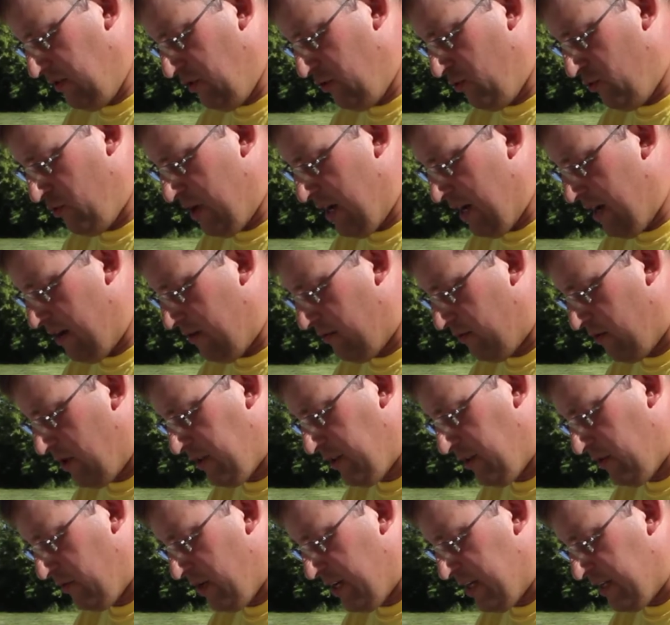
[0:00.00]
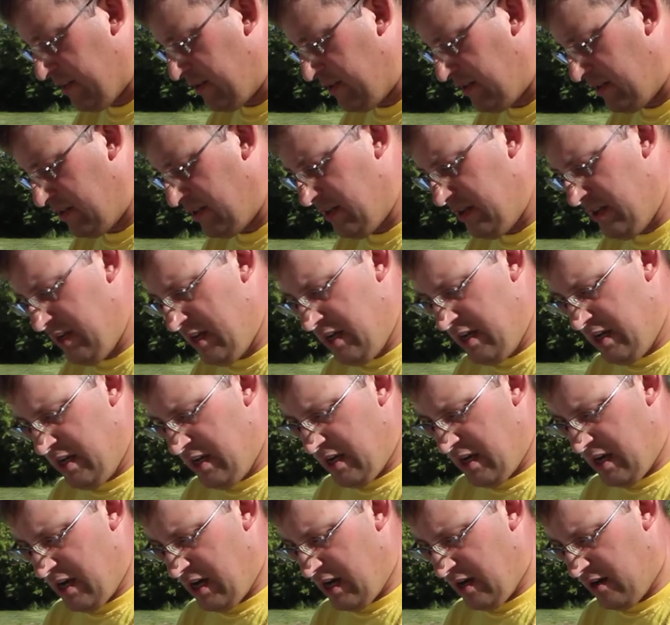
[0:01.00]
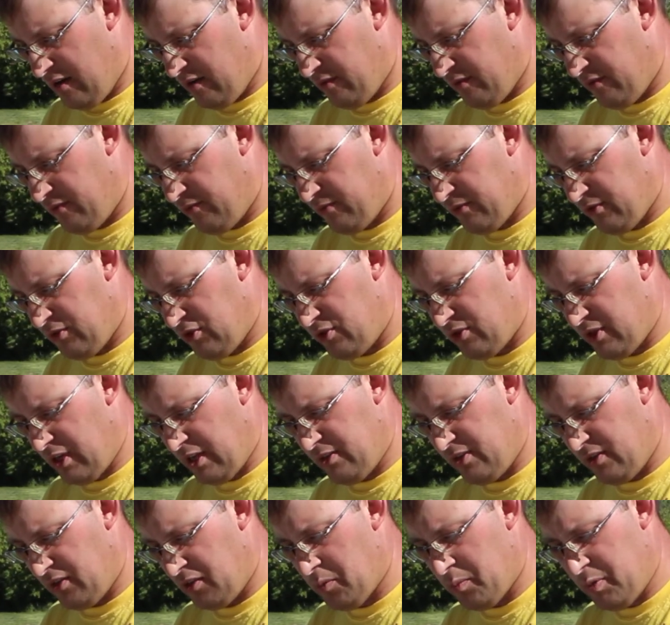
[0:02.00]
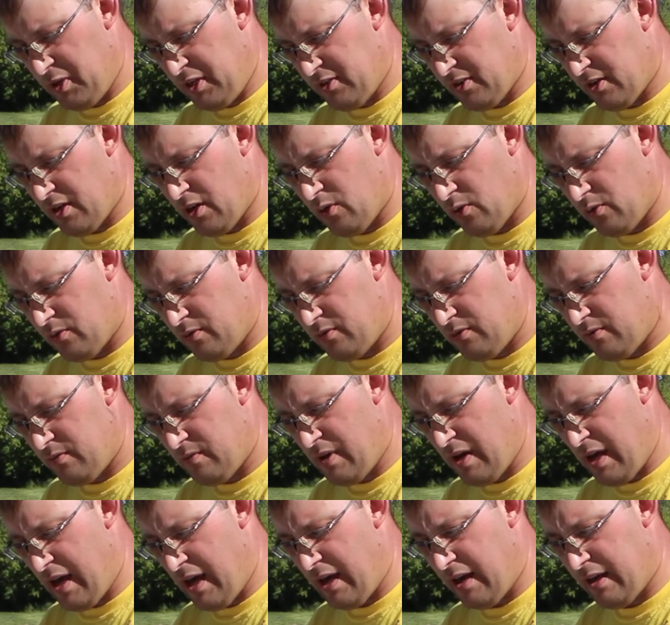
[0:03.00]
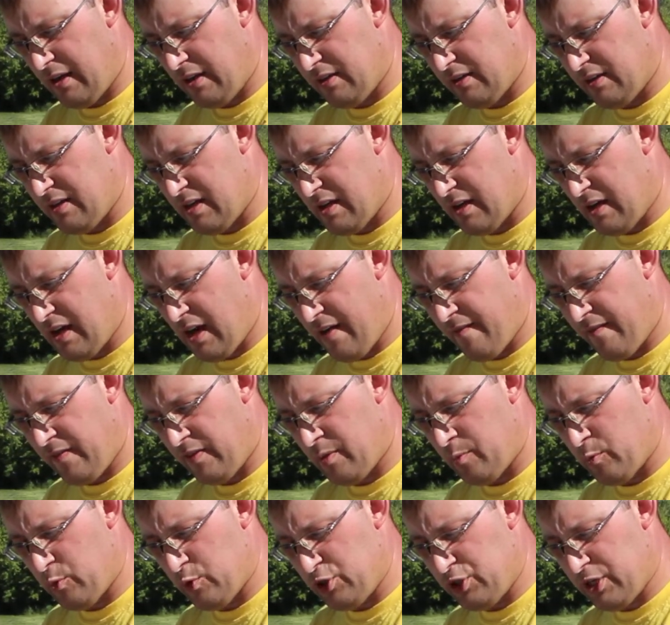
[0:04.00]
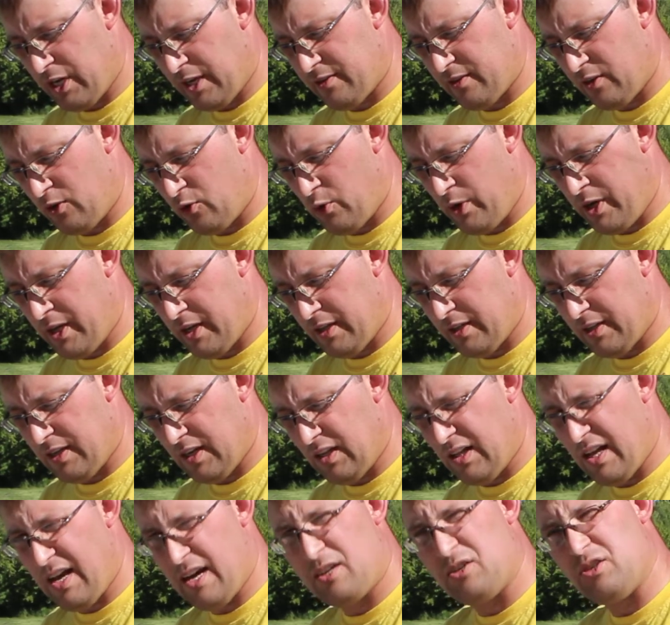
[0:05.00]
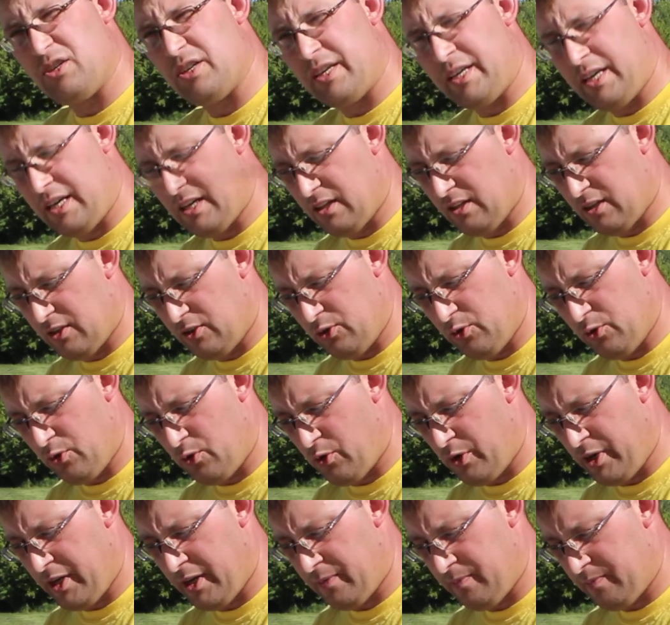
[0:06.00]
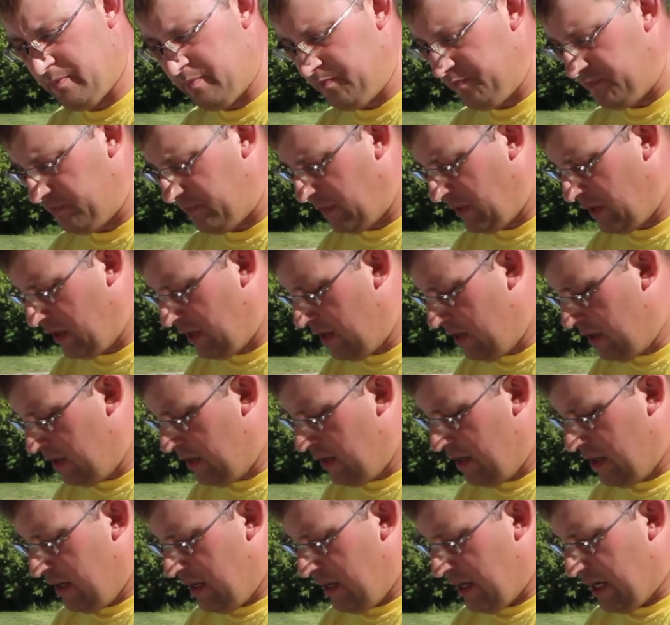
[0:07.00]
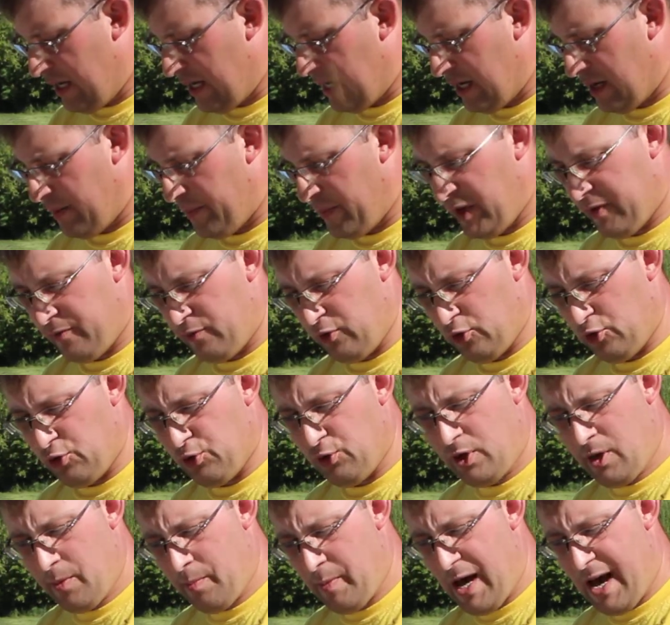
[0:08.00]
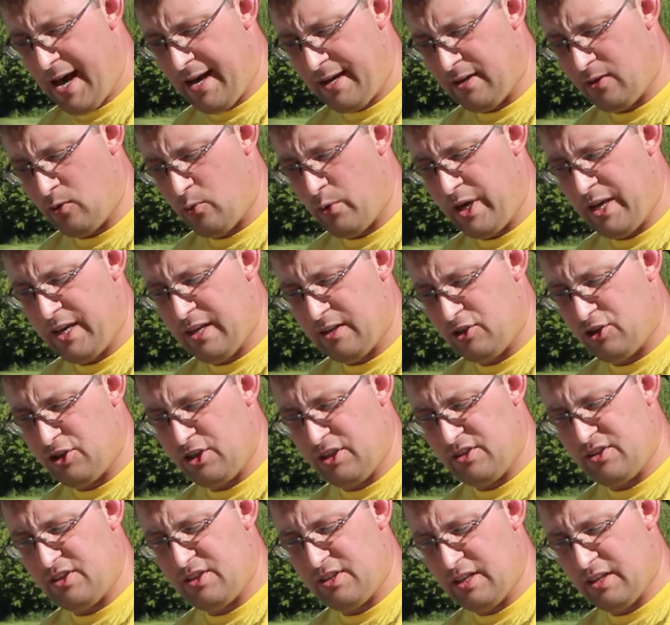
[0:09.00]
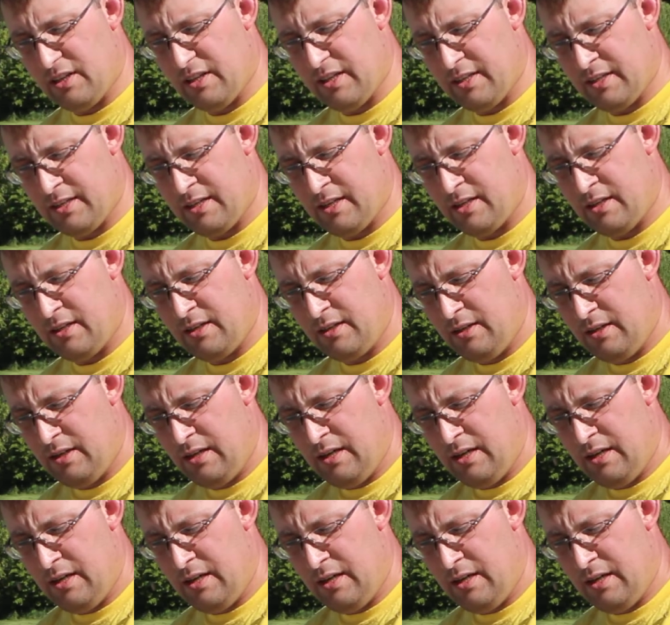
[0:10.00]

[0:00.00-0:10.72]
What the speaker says: you run the risk of stressing the bees out and having them reject the queen, and they'll actually kill a new queen. If you do come back in a week and she's still in there,